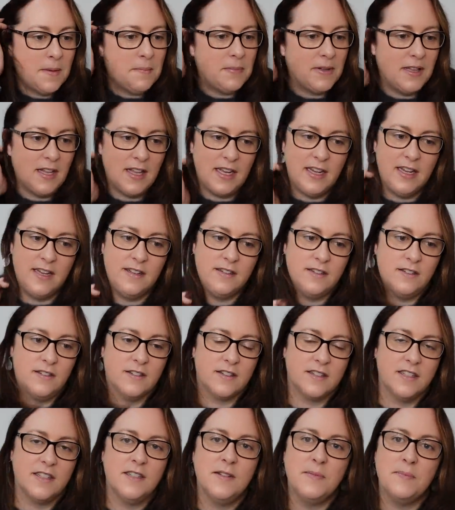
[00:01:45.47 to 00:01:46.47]
Plague
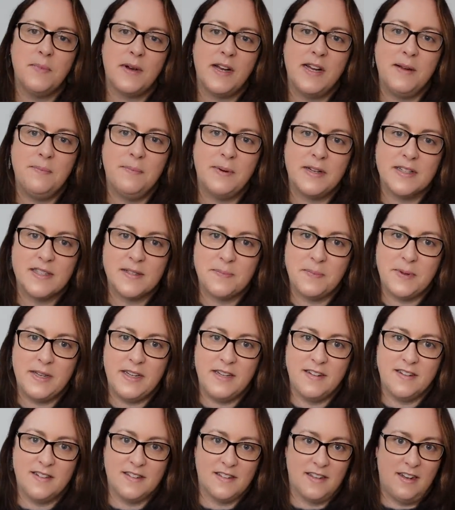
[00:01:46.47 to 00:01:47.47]
Doctor by Buzzbee
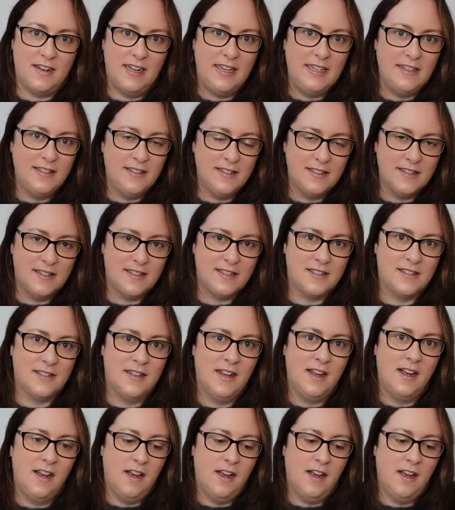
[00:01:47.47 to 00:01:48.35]
Designs.